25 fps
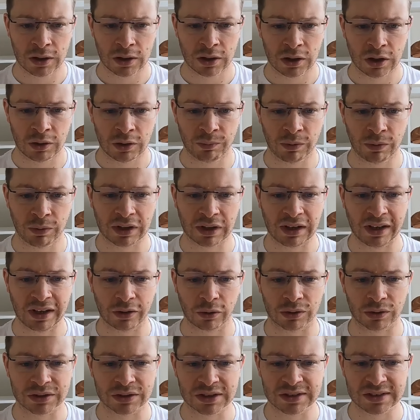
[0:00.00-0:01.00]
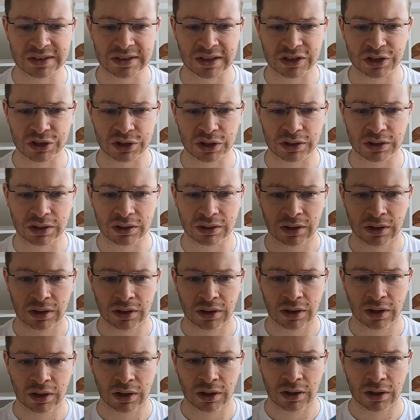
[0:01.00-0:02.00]
If we click on this section,
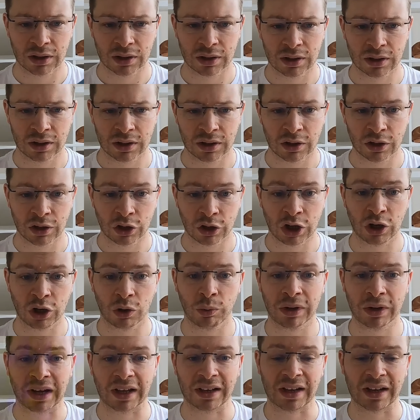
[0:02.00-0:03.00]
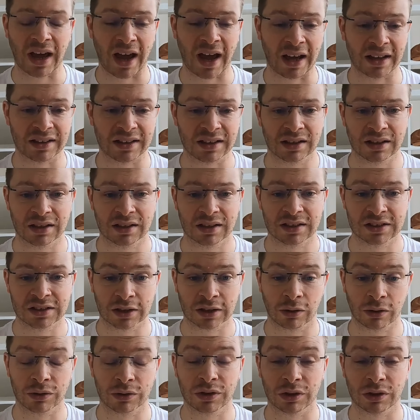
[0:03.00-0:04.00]
here we can add the
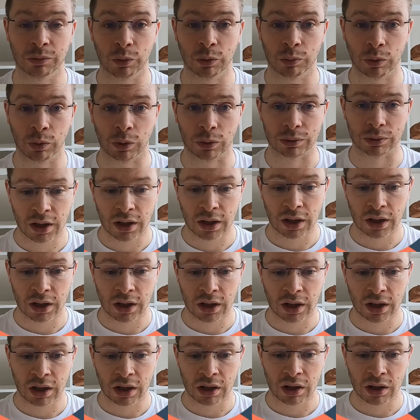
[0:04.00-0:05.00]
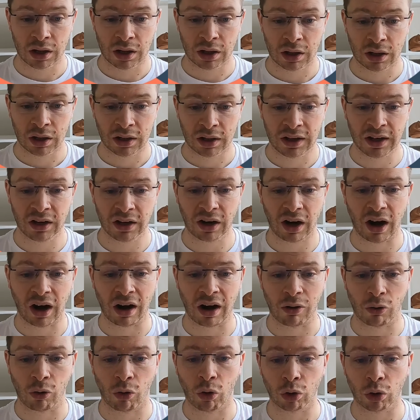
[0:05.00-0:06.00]
content we want. Here
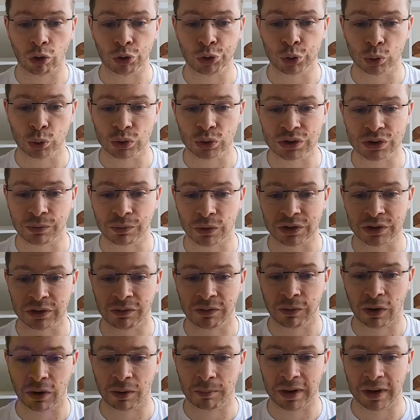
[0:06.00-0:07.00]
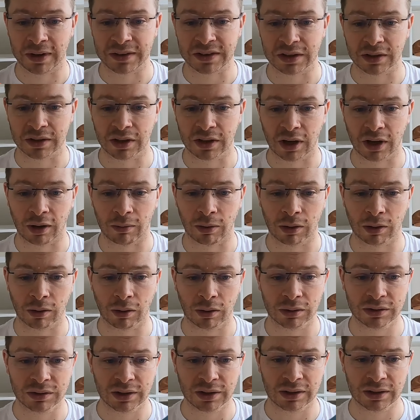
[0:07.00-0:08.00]
are all tools for the formatting our
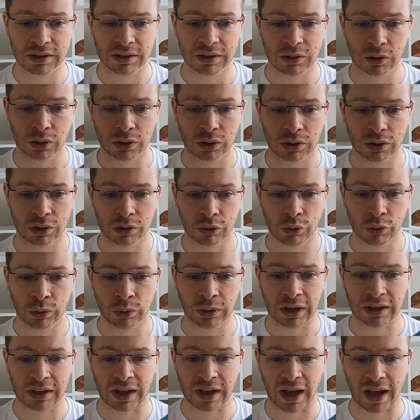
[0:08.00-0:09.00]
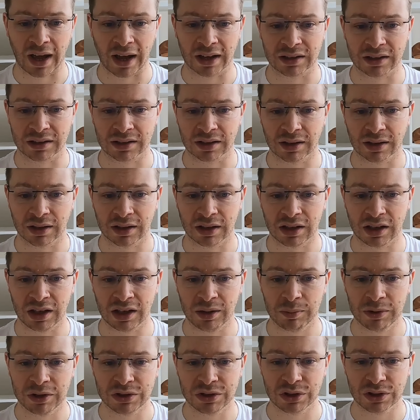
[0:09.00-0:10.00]
content. You can add
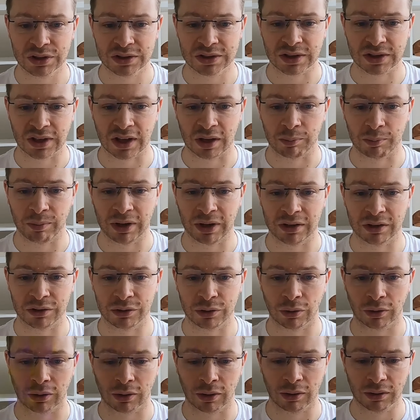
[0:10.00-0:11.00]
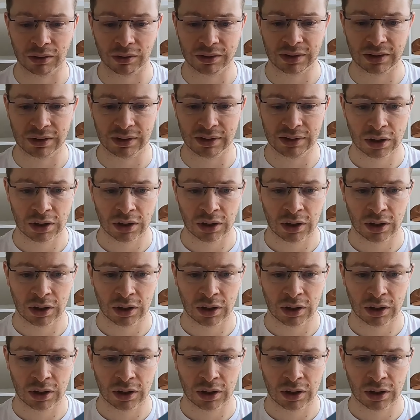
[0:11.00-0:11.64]
images and embed your content,